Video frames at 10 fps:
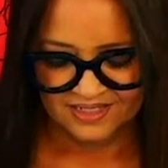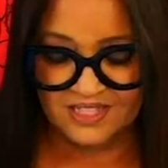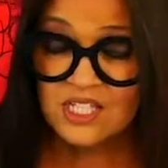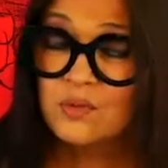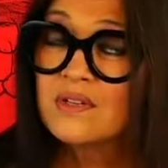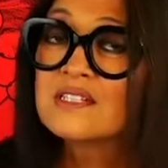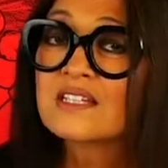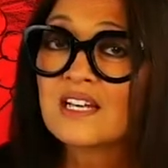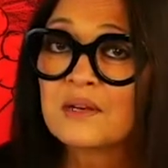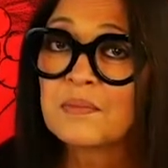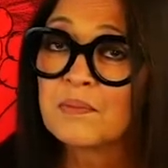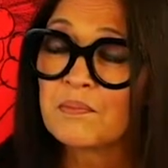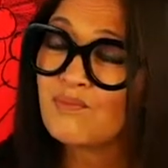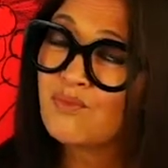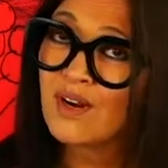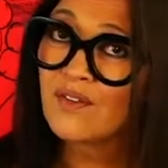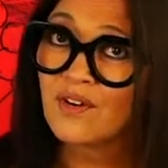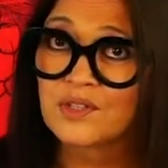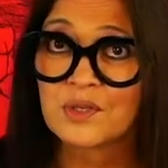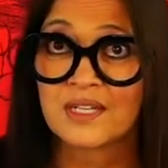This one's gonna be one of
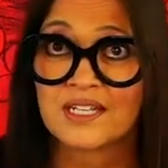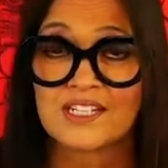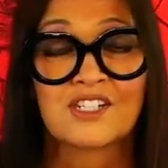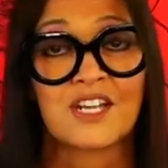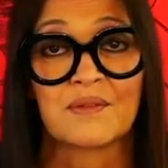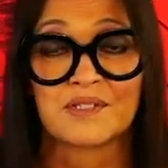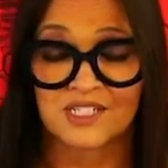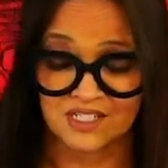our trickiest shapes to